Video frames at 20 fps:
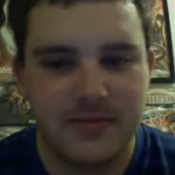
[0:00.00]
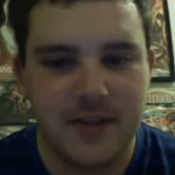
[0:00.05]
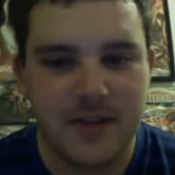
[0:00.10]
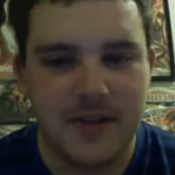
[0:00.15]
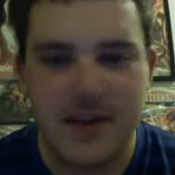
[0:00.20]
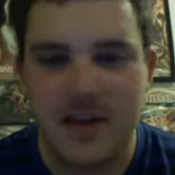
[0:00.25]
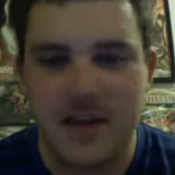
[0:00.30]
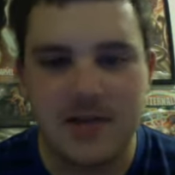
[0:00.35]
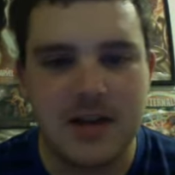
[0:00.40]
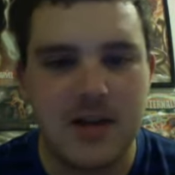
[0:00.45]

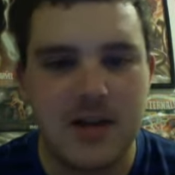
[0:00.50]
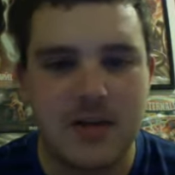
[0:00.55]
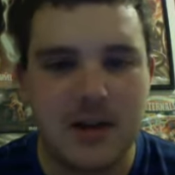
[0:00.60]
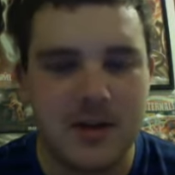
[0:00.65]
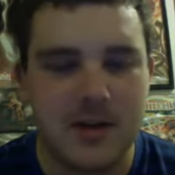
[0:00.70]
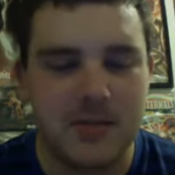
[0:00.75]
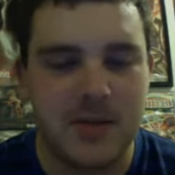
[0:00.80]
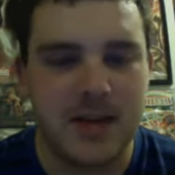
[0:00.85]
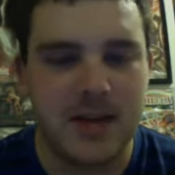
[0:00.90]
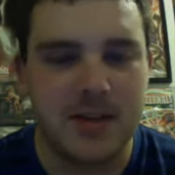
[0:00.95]
And that
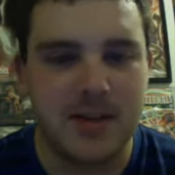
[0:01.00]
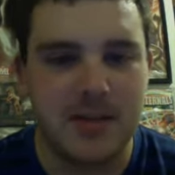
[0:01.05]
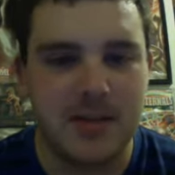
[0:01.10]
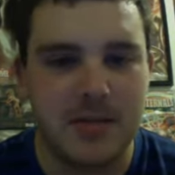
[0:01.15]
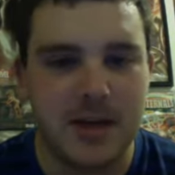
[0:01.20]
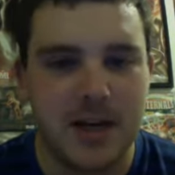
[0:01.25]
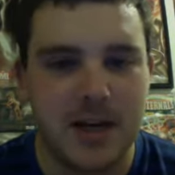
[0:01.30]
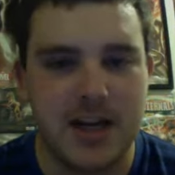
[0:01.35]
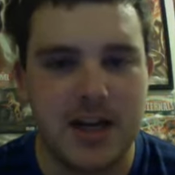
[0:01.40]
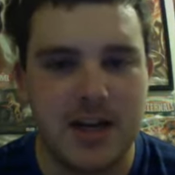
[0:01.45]
was basically
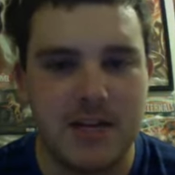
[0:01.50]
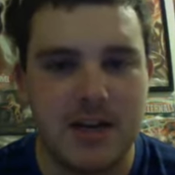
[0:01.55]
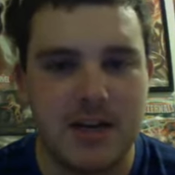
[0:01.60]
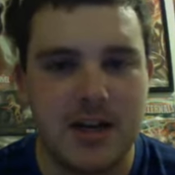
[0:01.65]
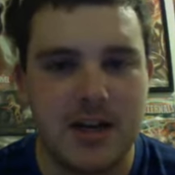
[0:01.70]
bugging him.